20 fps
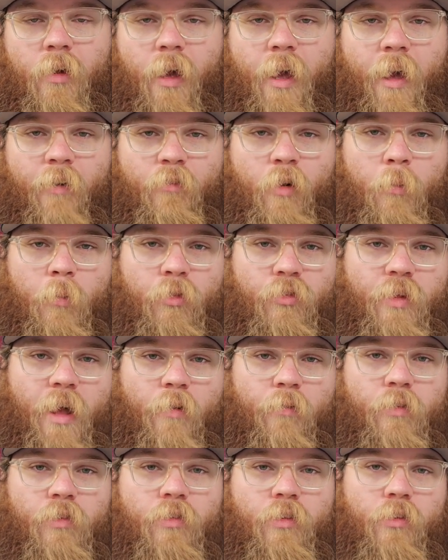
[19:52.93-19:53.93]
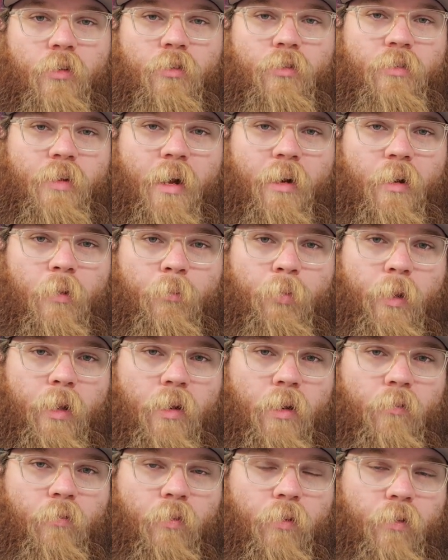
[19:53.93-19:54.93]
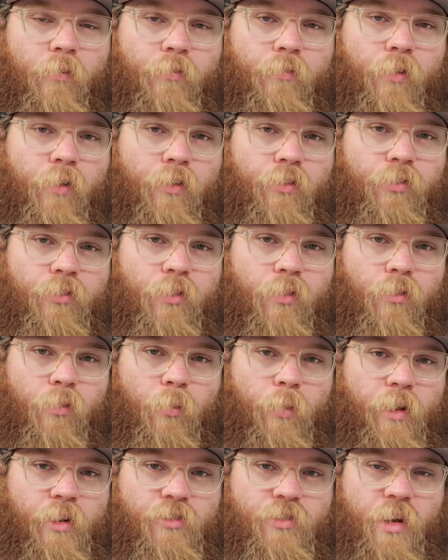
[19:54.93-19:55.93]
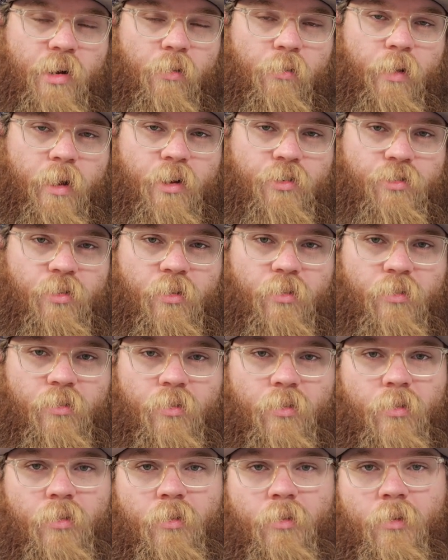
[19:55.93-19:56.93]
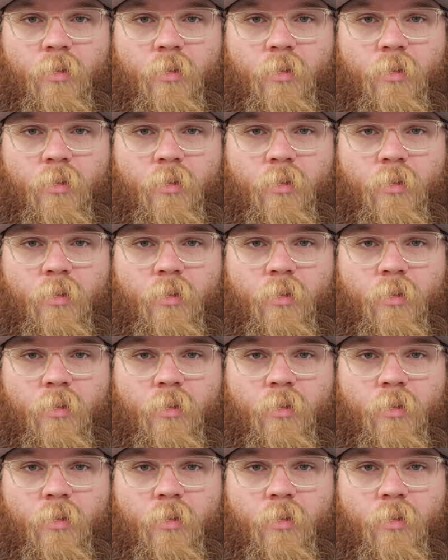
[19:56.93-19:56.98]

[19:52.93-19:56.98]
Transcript: I have almost every single set completed for the first 3 generations.